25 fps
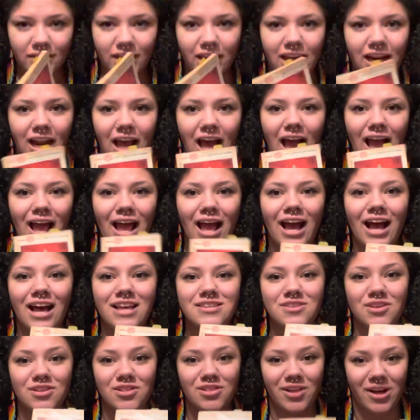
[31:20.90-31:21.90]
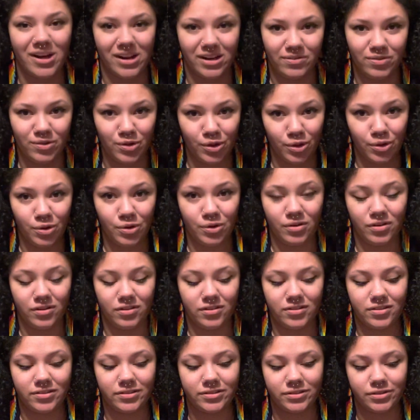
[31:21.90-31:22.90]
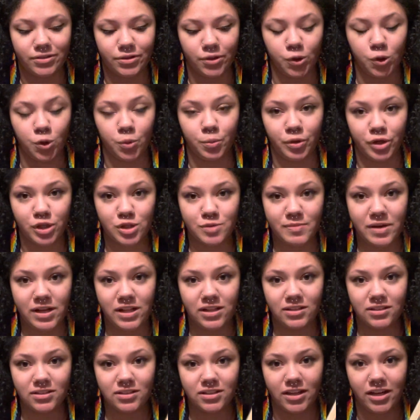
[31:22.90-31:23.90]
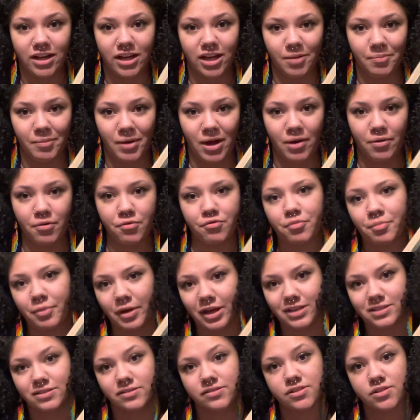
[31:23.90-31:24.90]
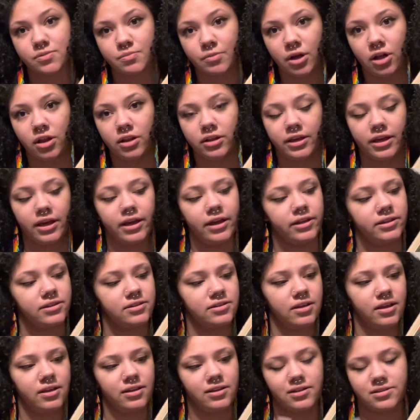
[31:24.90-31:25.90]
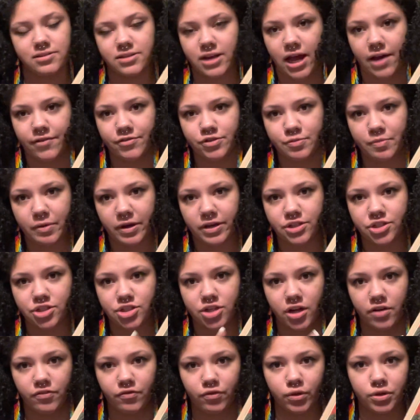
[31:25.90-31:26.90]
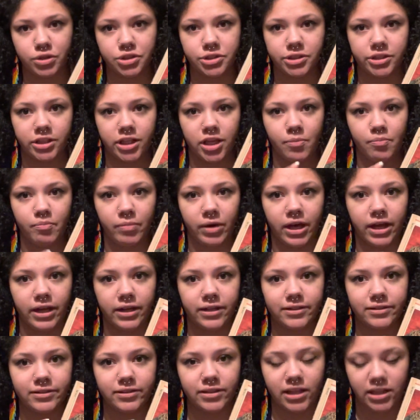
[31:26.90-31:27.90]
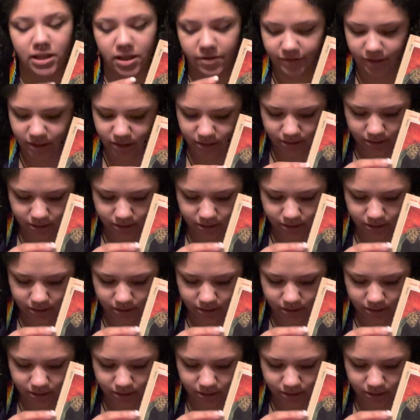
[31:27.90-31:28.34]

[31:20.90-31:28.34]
It has a lot of good old book smell. However, because it's small, it doesn't have as much, unfortunately, but I love it.